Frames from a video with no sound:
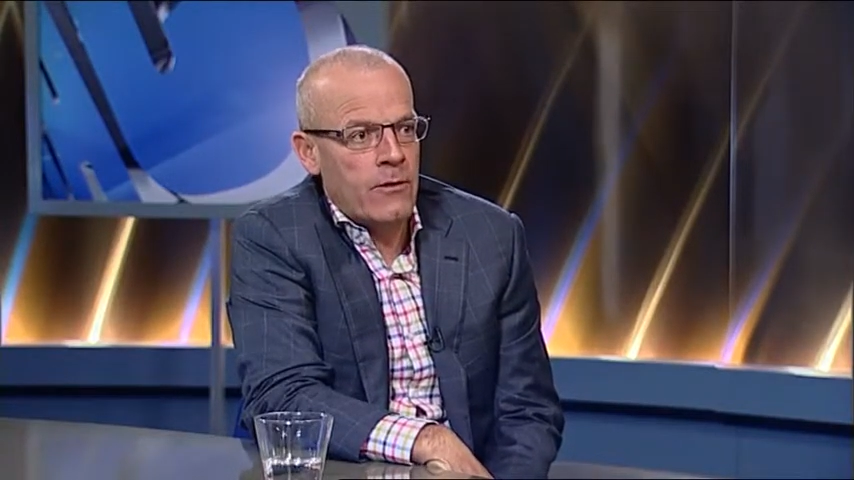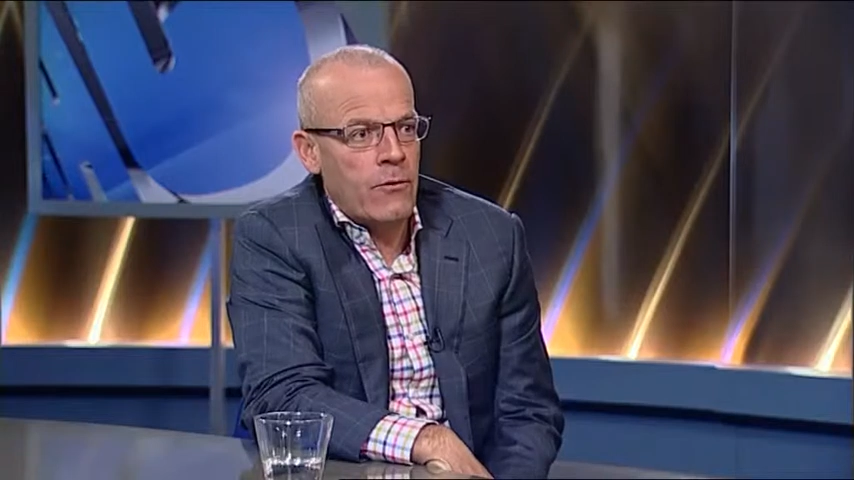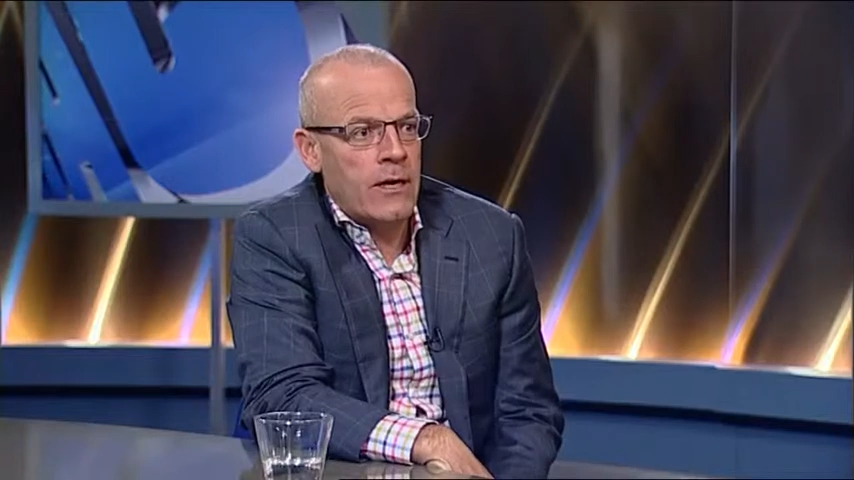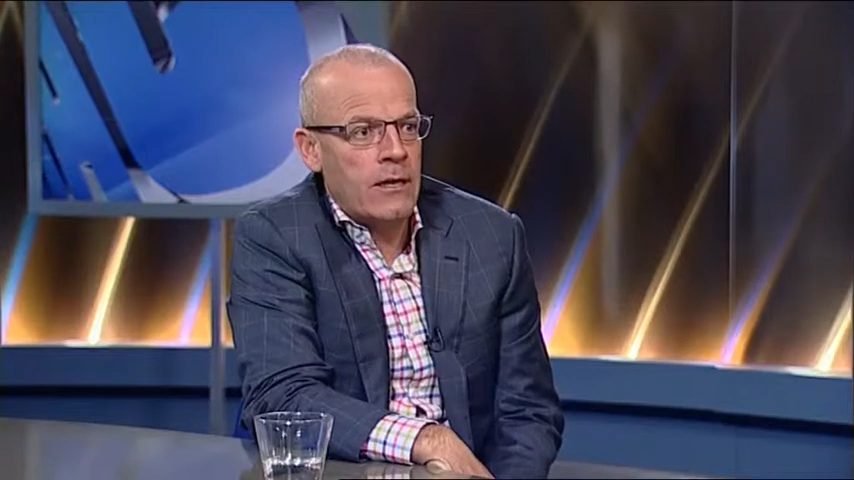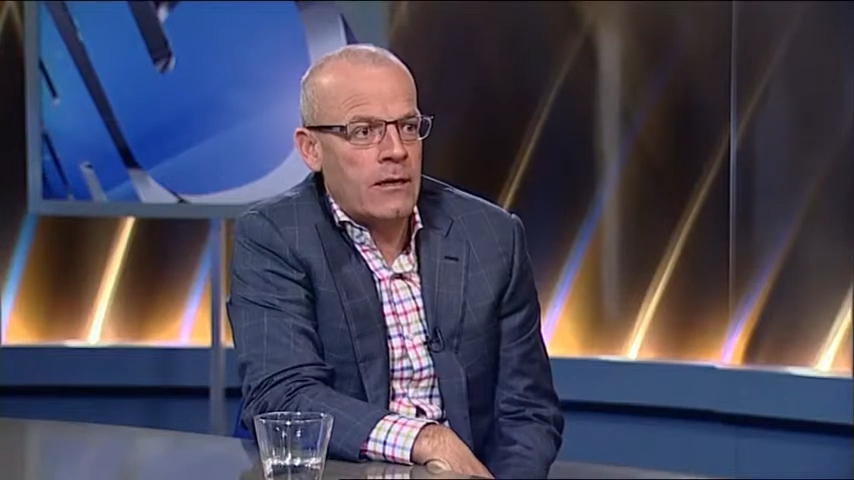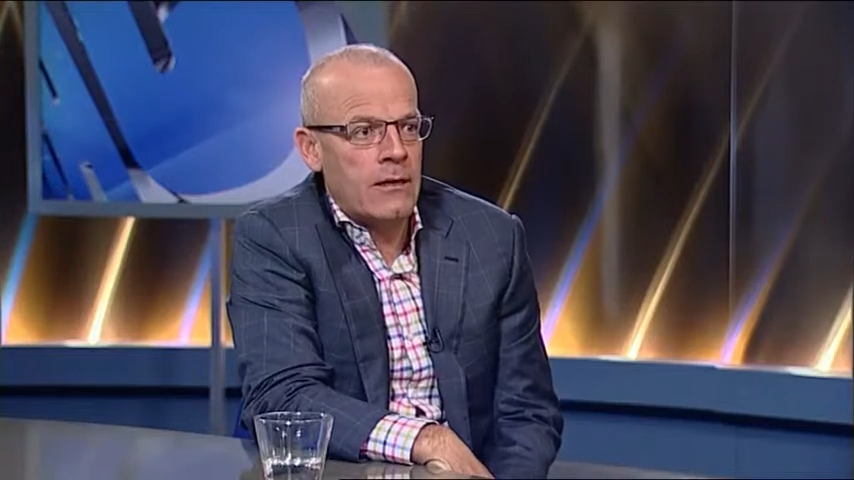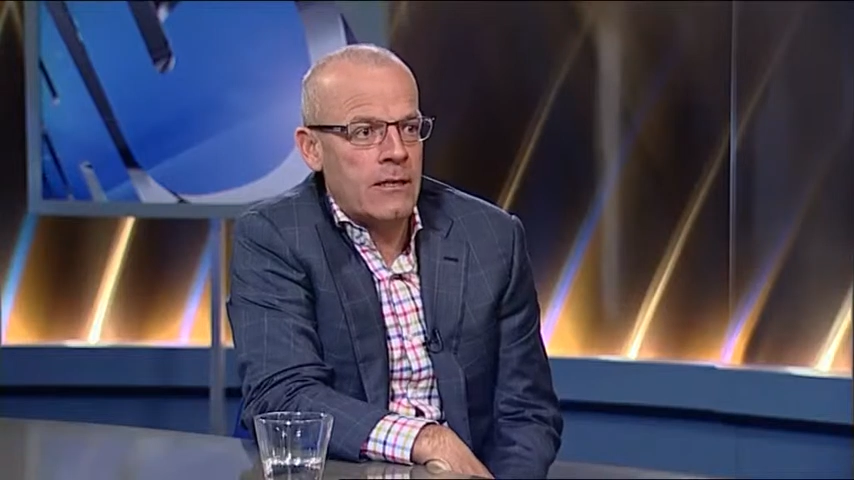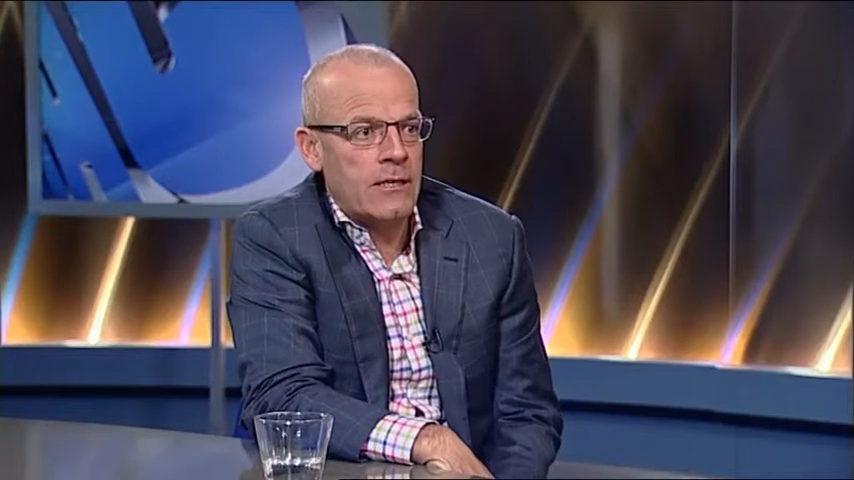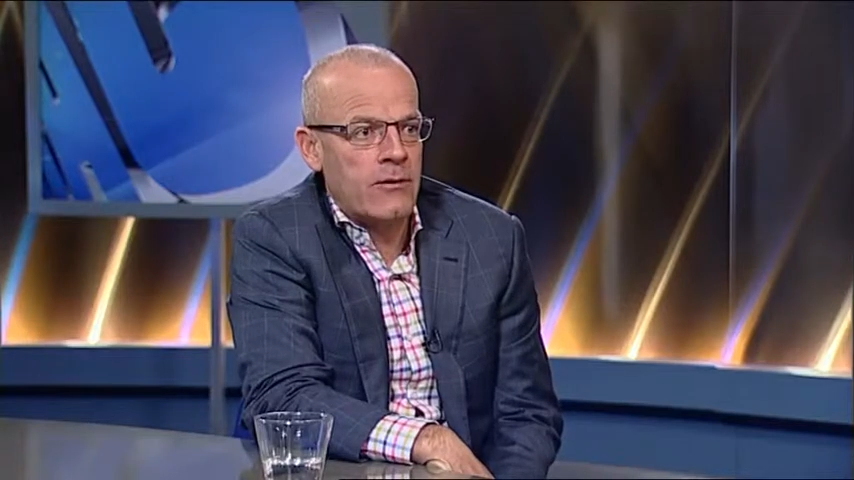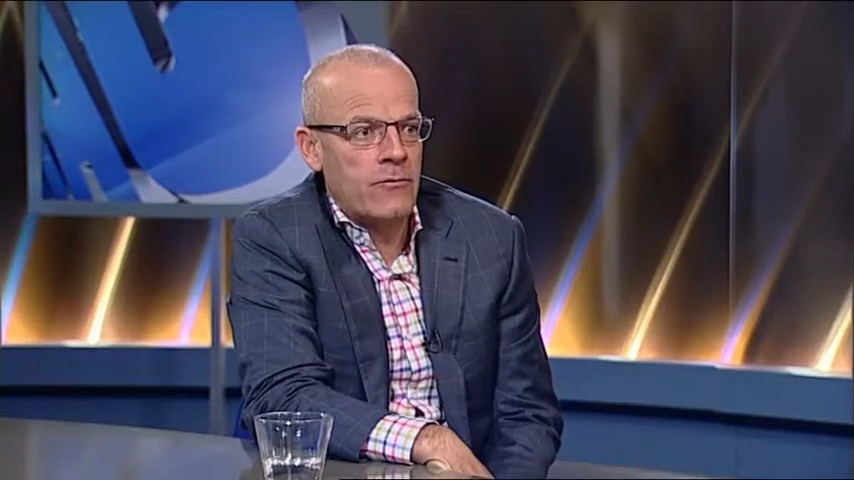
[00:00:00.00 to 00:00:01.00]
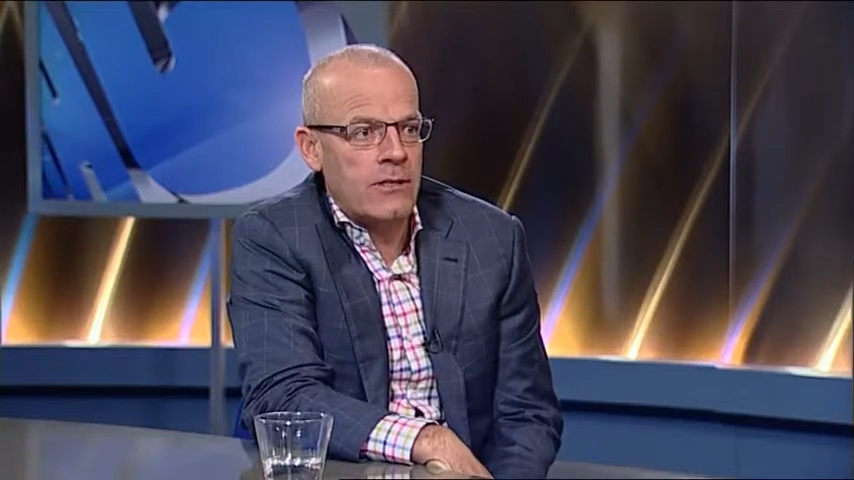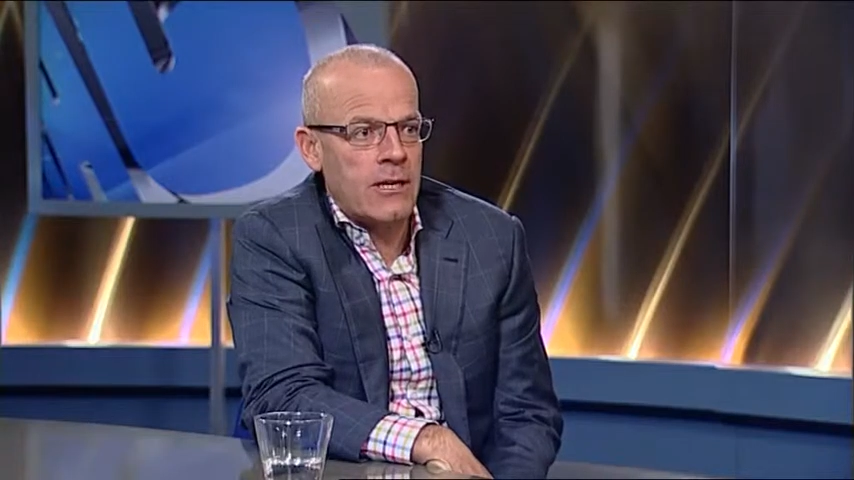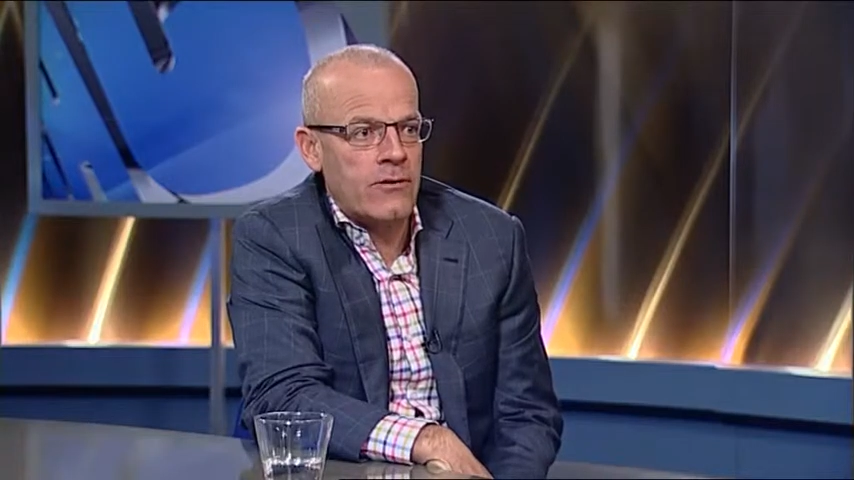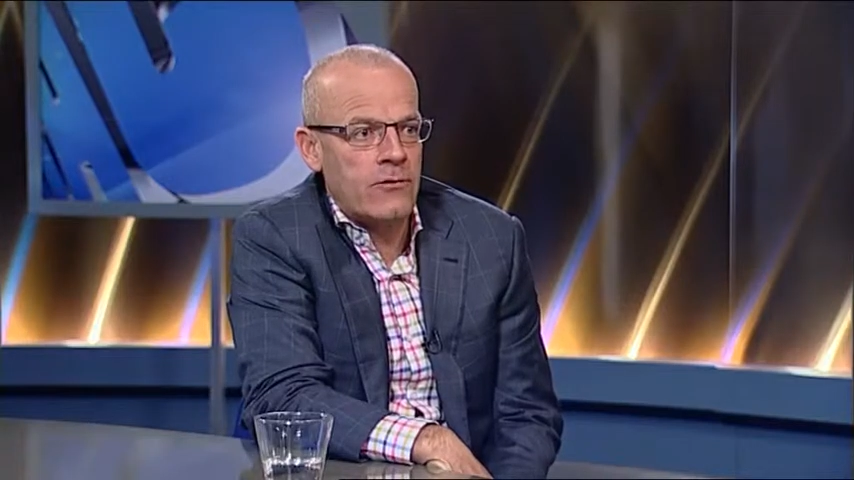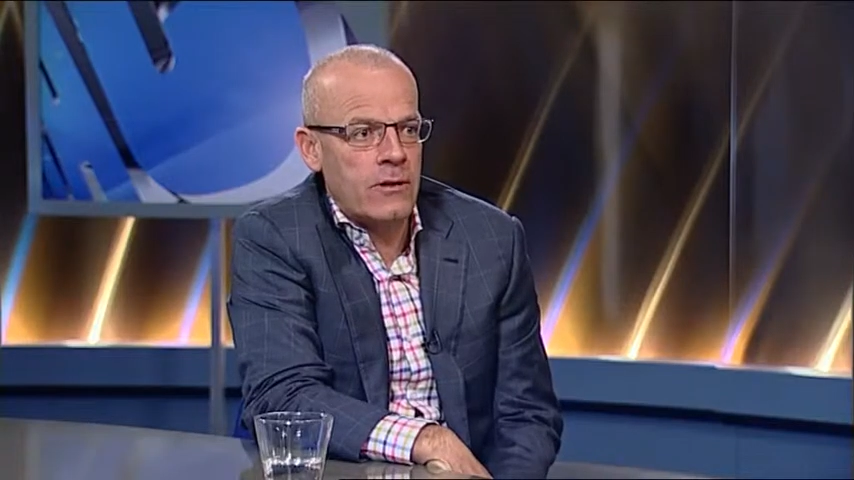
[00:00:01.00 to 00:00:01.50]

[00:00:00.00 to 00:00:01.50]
ring, etc., etc.